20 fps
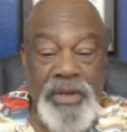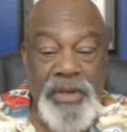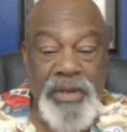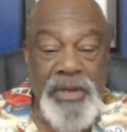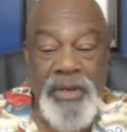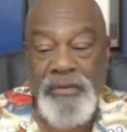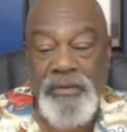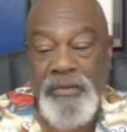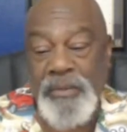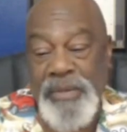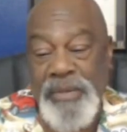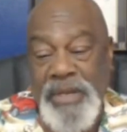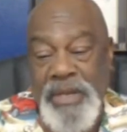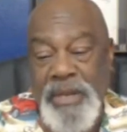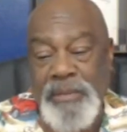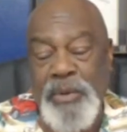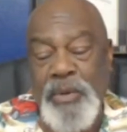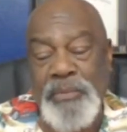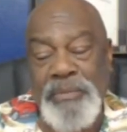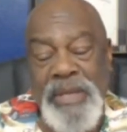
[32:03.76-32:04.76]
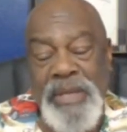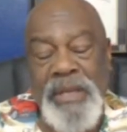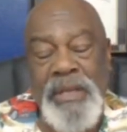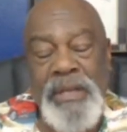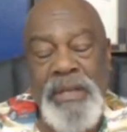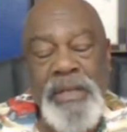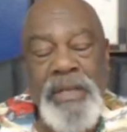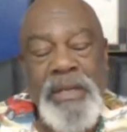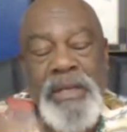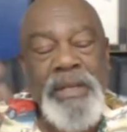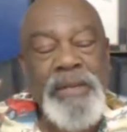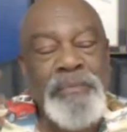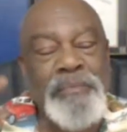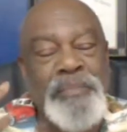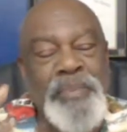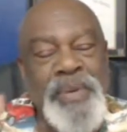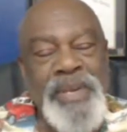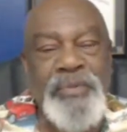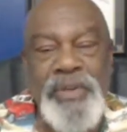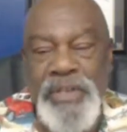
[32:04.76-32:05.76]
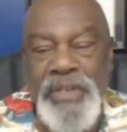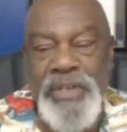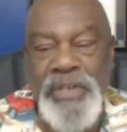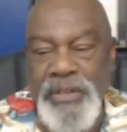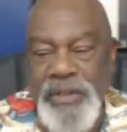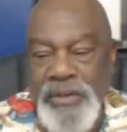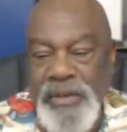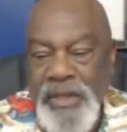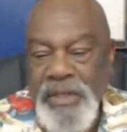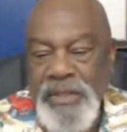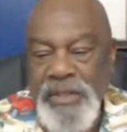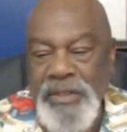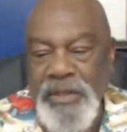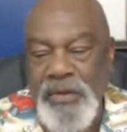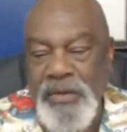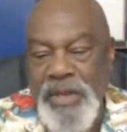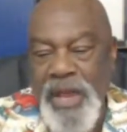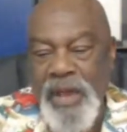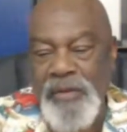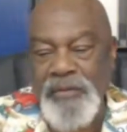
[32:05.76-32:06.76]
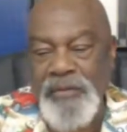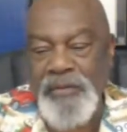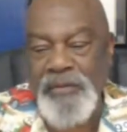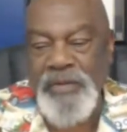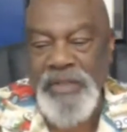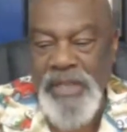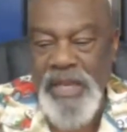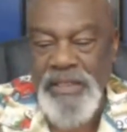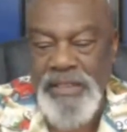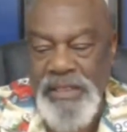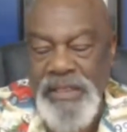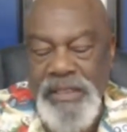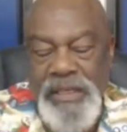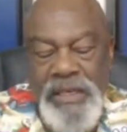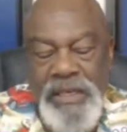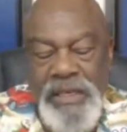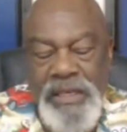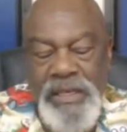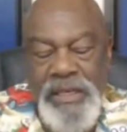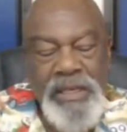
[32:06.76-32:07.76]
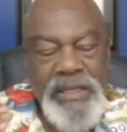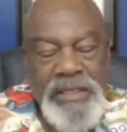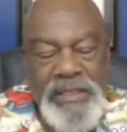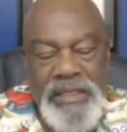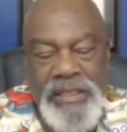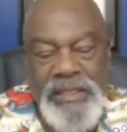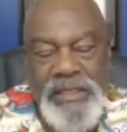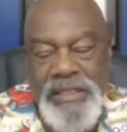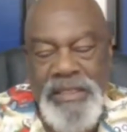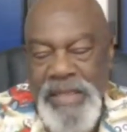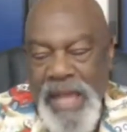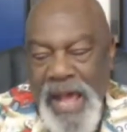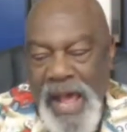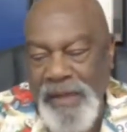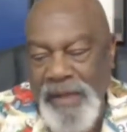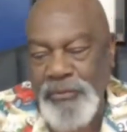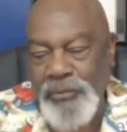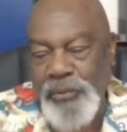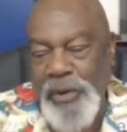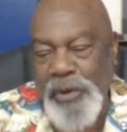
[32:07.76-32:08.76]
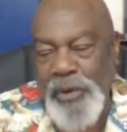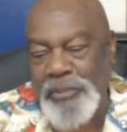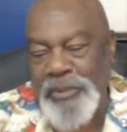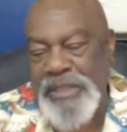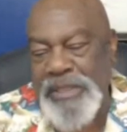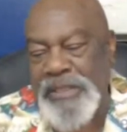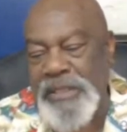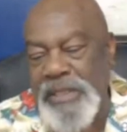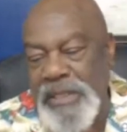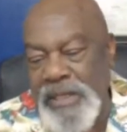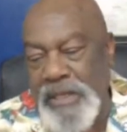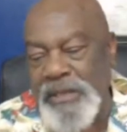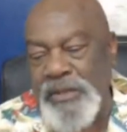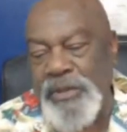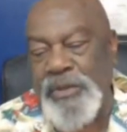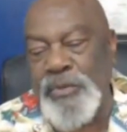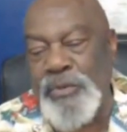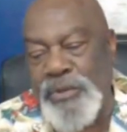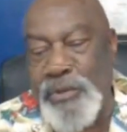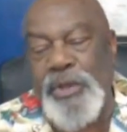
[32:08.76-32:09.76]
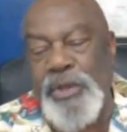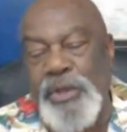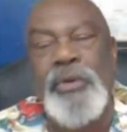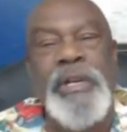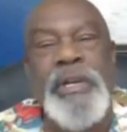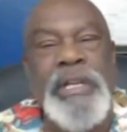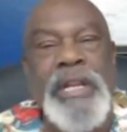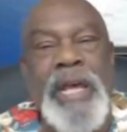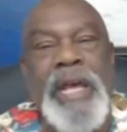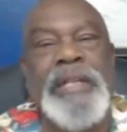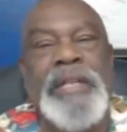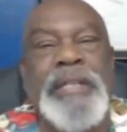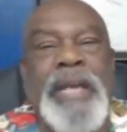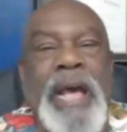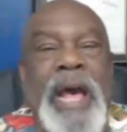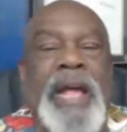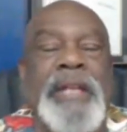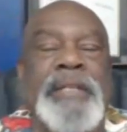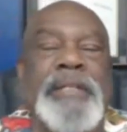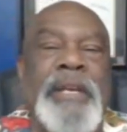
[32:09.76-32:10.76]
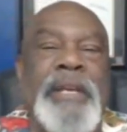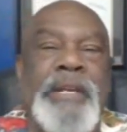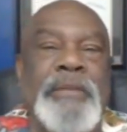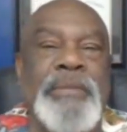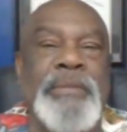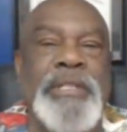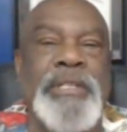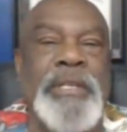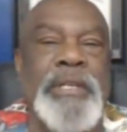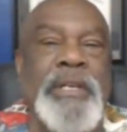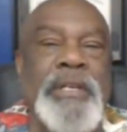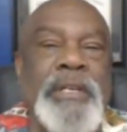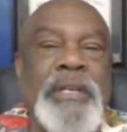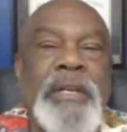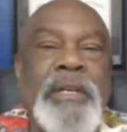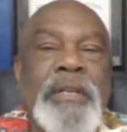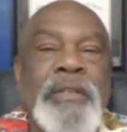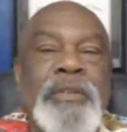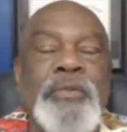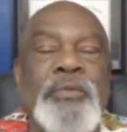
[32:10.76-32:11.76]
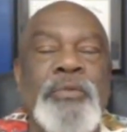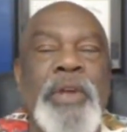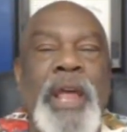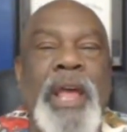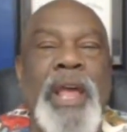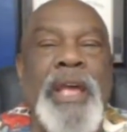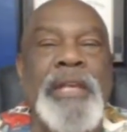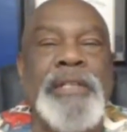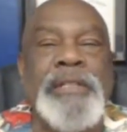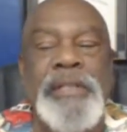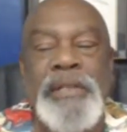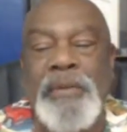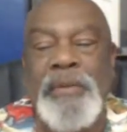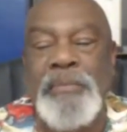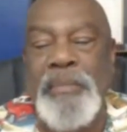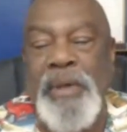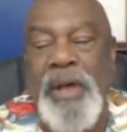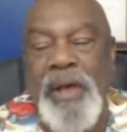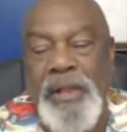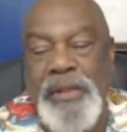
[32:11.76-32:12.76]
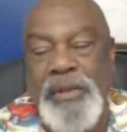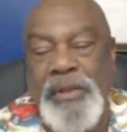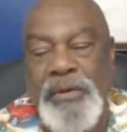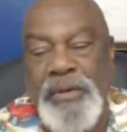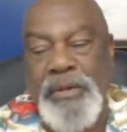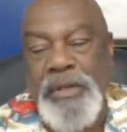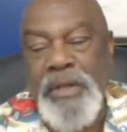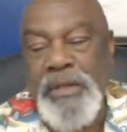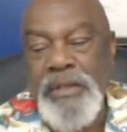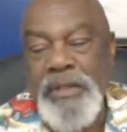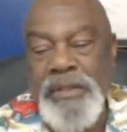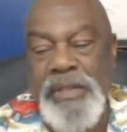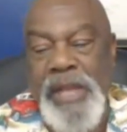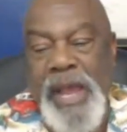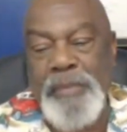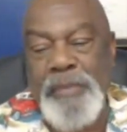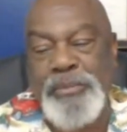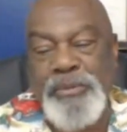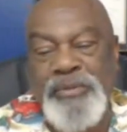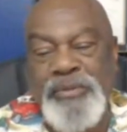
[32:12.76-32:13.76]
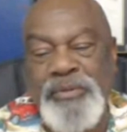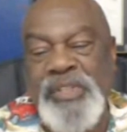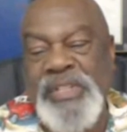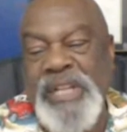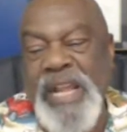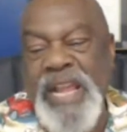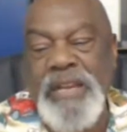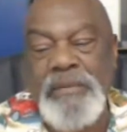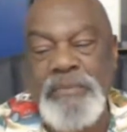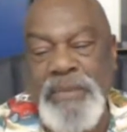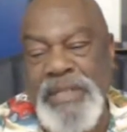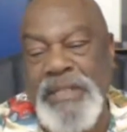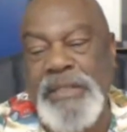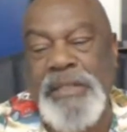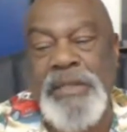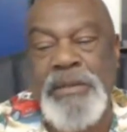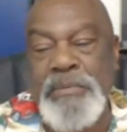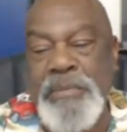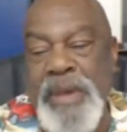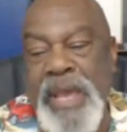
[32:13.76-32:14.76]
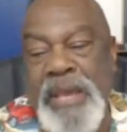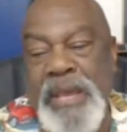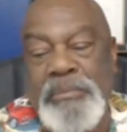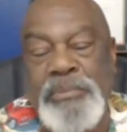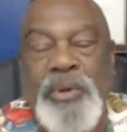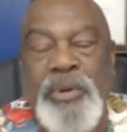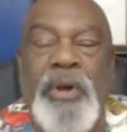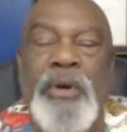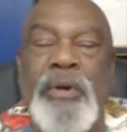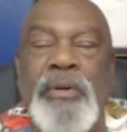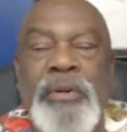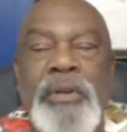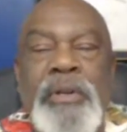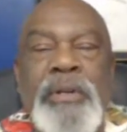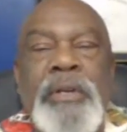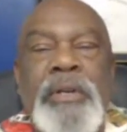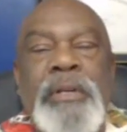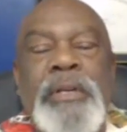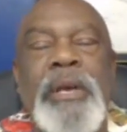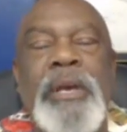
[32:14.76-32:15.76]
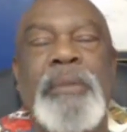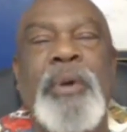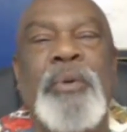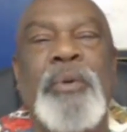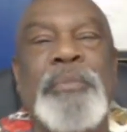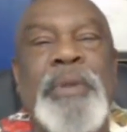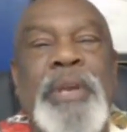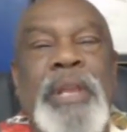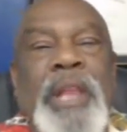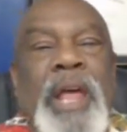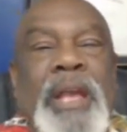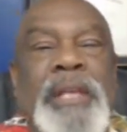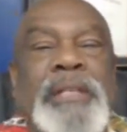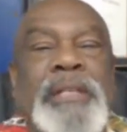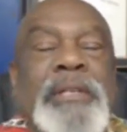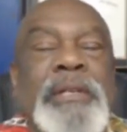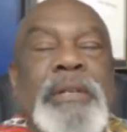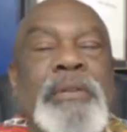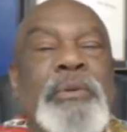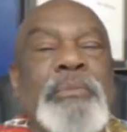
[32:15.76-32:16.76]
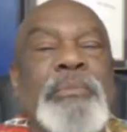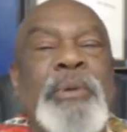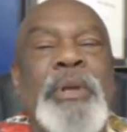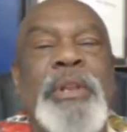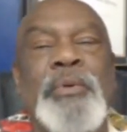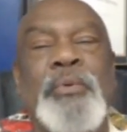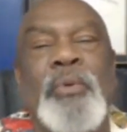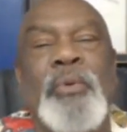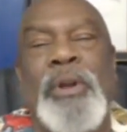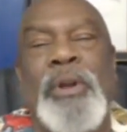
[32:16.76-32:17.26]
Be real. Your conversation does not represent you doing that goddamn shit. You would have some other type of statements to make, bro. Come on, man. I can see some muddy water and spot dry land, man.